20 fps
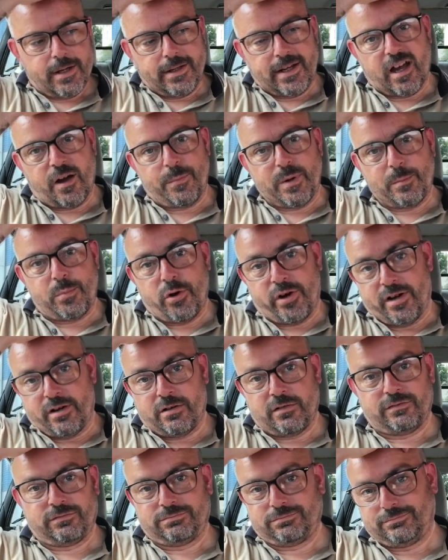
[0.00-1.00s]
Yeah, I've been putting
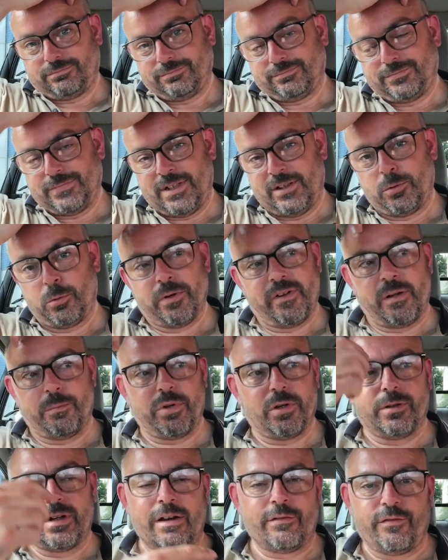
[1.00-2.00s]
it off. It's all in the
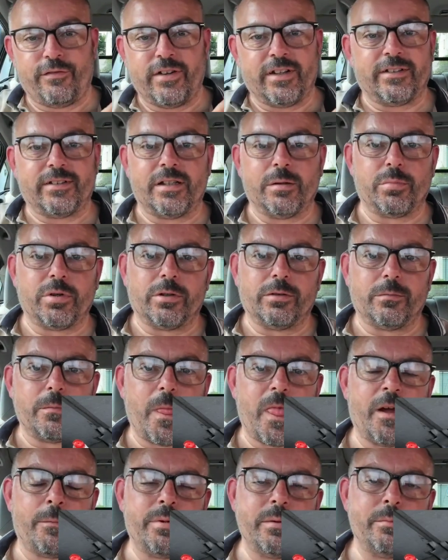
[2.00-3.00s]
boot. Everything's in the boot.
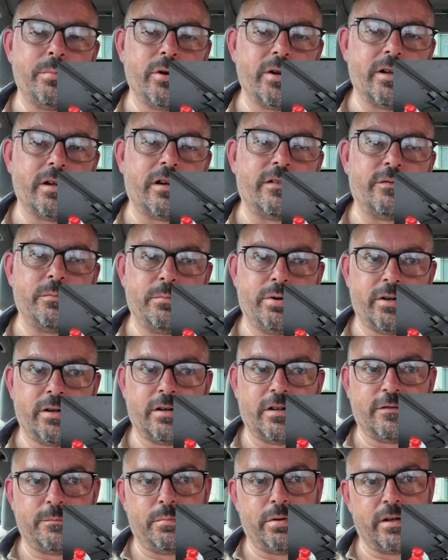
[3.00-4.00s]
I've been putting it off and putting
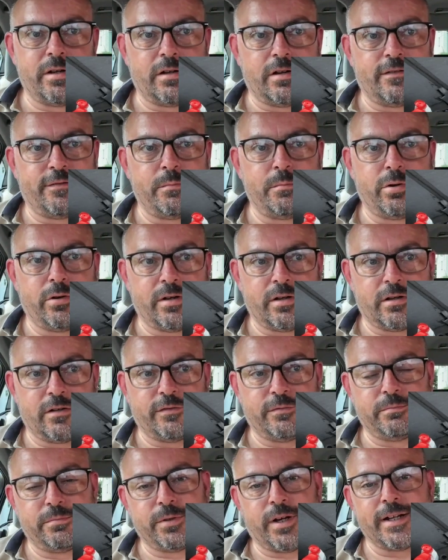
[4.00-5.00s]
it off, putting it off and putting it
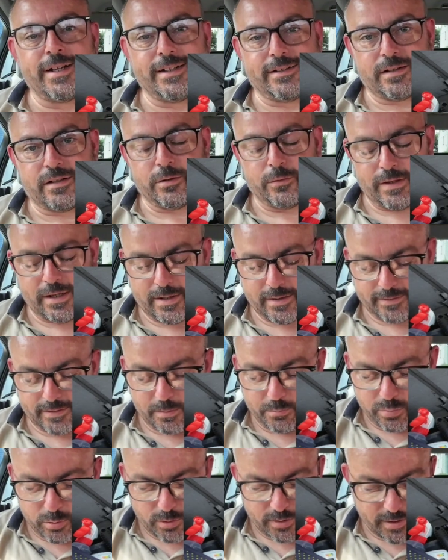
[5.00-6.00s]
off. So I need to do that at
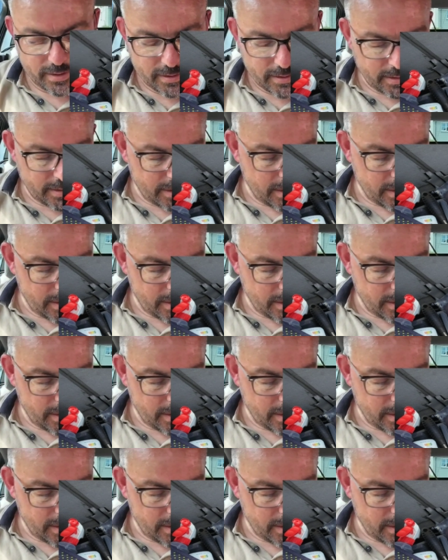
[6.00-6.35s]
some point.